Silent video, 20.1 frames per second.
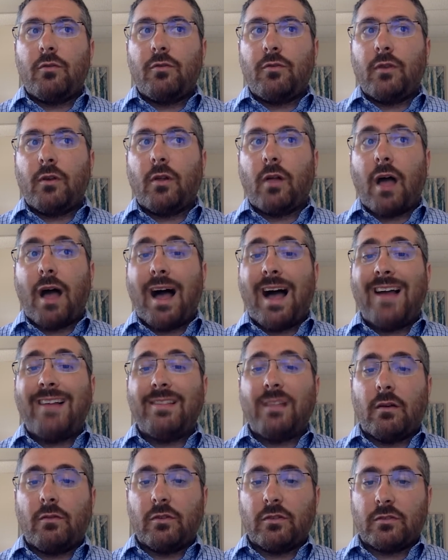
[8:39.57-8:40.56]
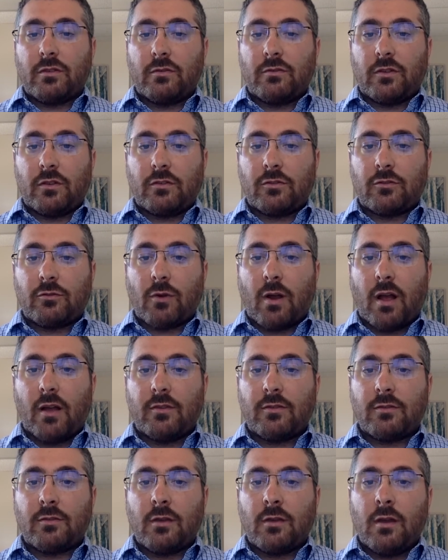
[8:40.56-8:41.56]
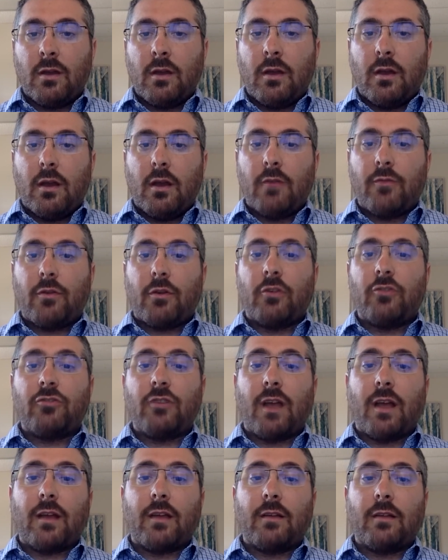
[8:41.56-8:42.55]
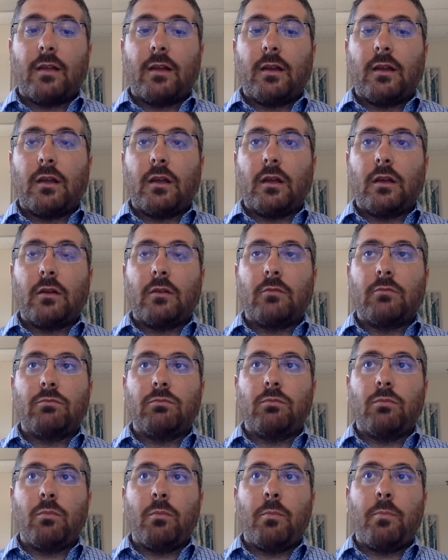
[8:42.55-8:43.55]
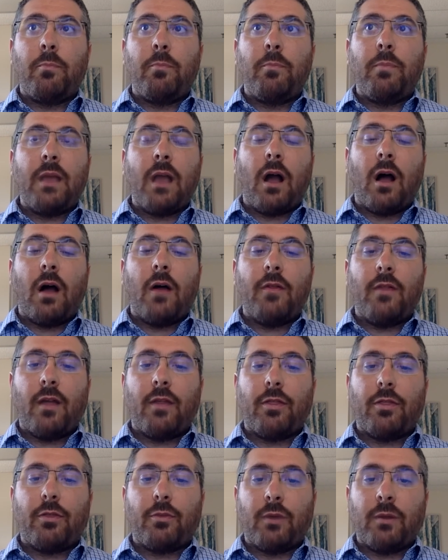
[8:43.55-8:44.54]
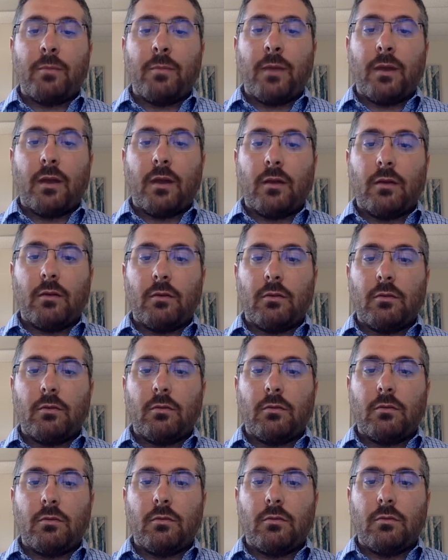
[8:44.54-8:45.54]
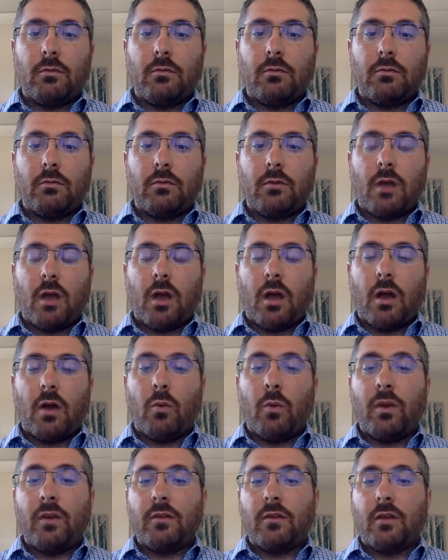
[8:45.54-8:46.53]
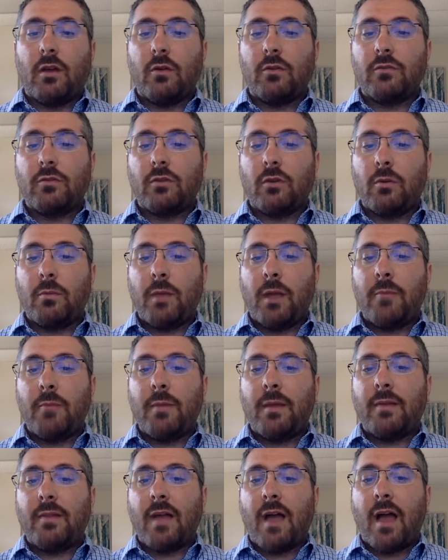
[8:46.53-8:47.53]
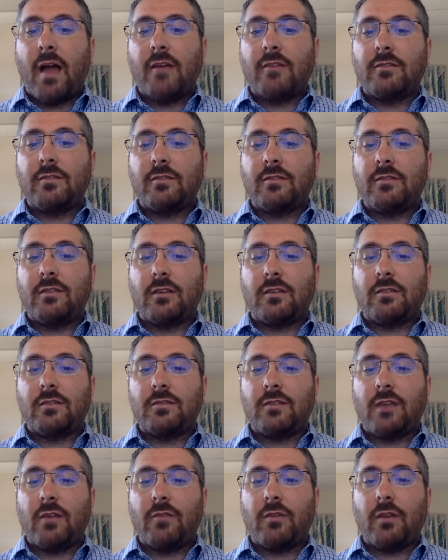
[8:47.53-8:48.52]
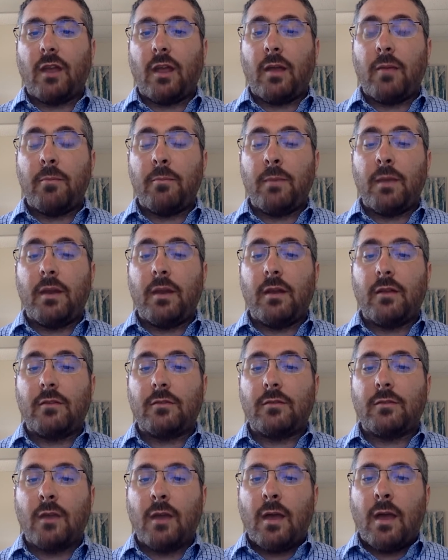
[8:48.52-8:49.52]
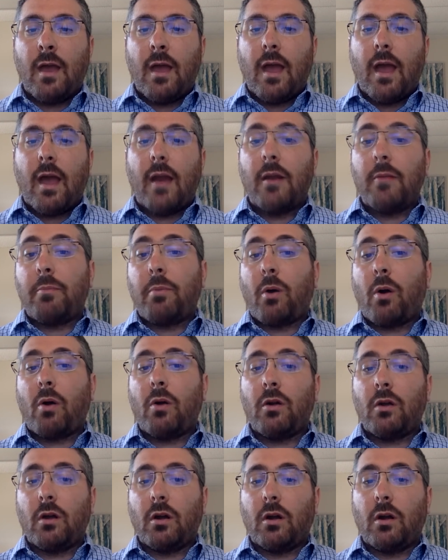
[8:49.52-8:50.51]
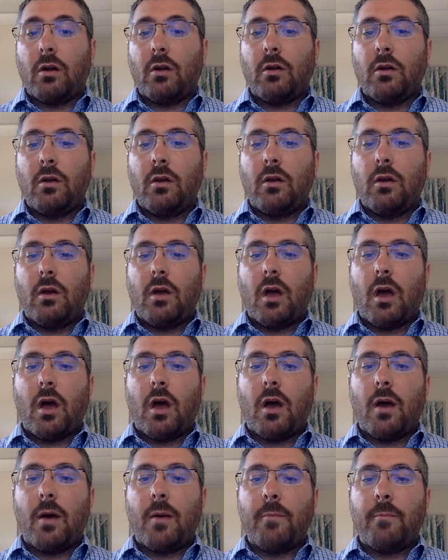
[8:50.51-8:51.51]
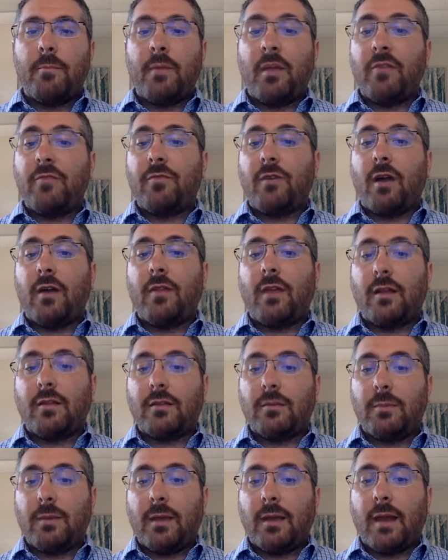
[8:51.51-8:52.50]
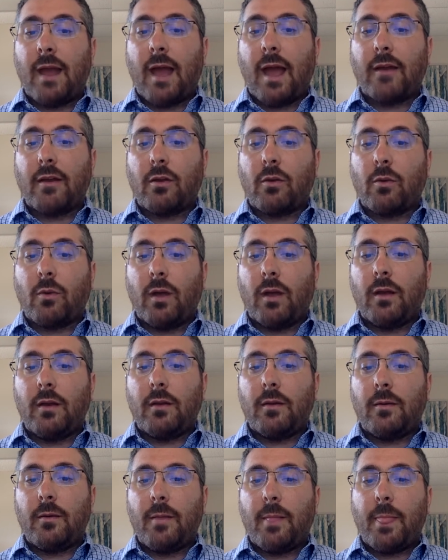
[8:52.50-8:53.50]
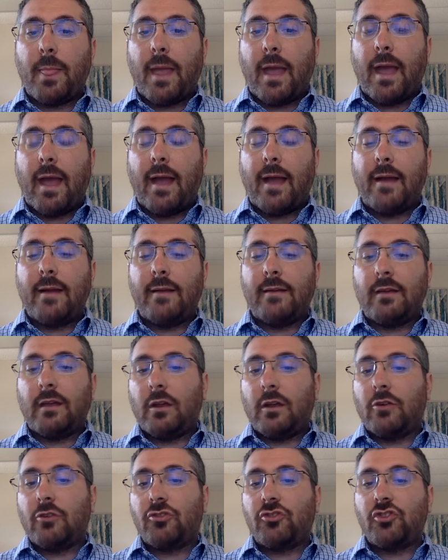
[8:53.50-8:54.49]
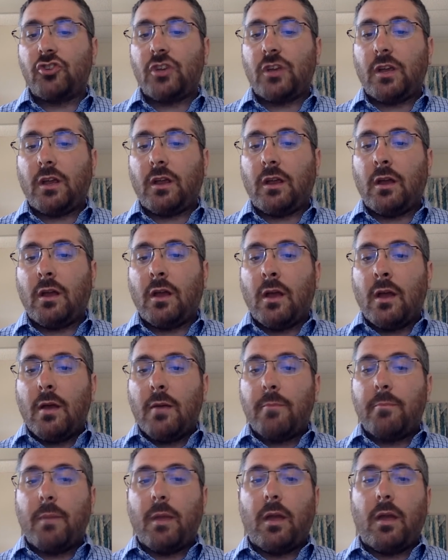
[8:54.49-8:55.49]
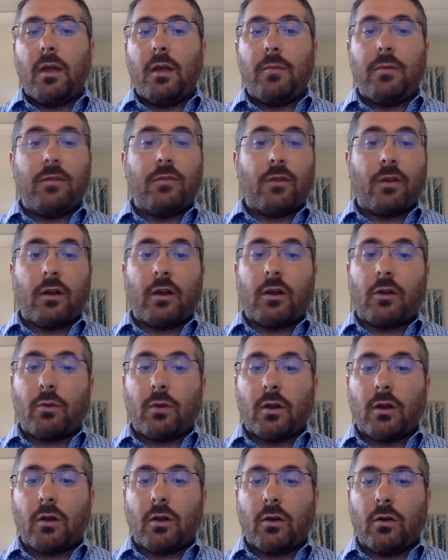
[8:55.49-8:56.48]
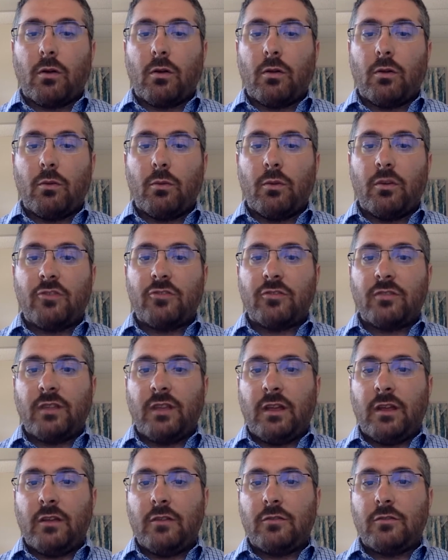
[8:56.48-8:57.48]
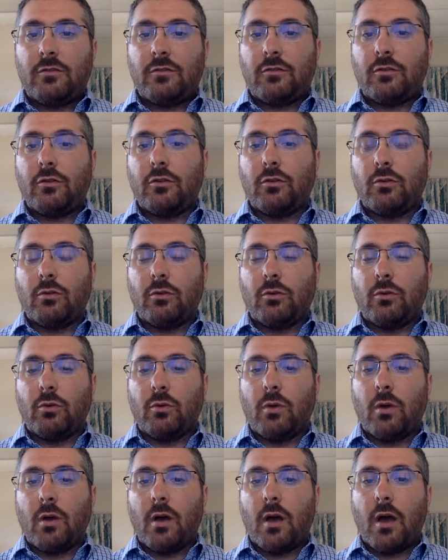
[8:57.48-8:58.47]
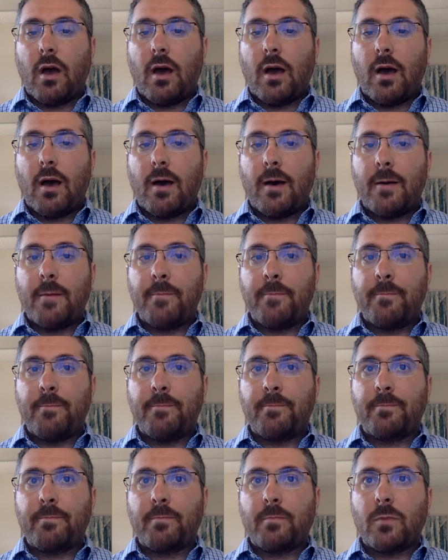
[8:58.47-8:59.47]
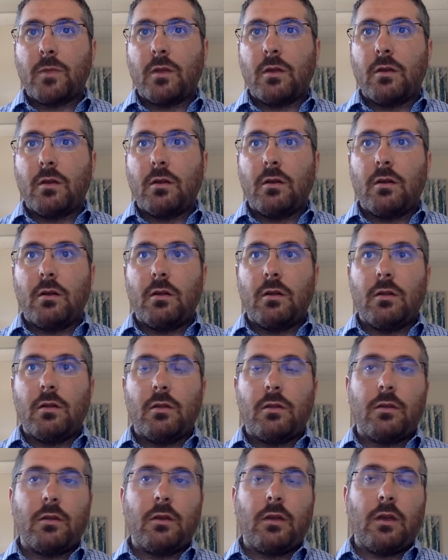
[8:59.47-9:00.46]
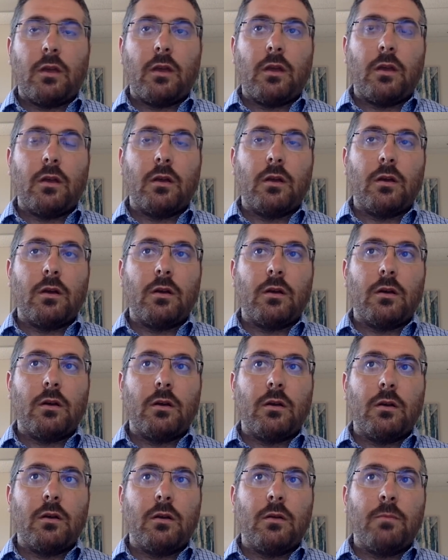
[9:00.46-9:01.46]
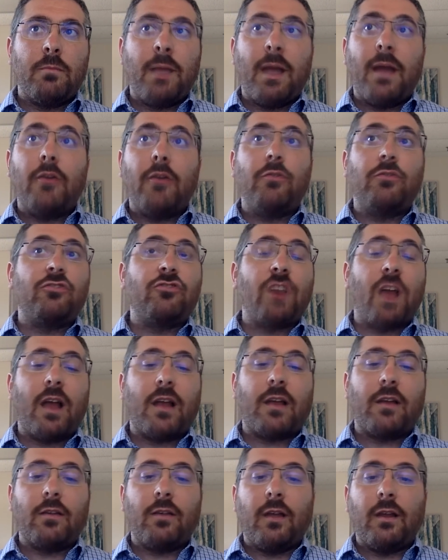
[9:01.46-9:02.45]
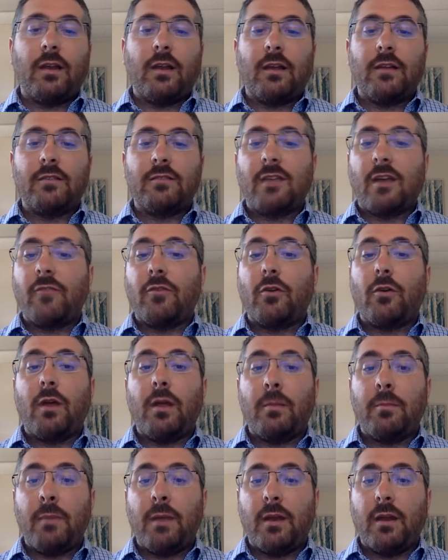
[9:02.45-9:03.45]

feel high levels of distress if they're ejaculating beyond that three minute uh, window. So a man may last six, seven, eight minutes, and a partner um, may find that to be inadequate, and he or she may be very critical, which leads to um, the man who's ejaculating in seven or eight